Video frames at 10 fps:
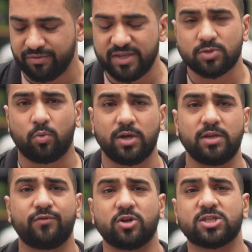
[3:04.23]
This one,
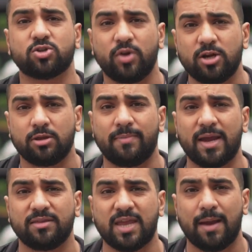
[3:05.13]
you've got a screen on the
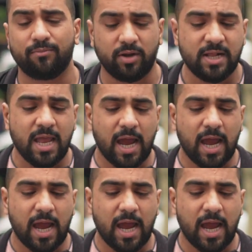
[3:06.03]
back of the camera,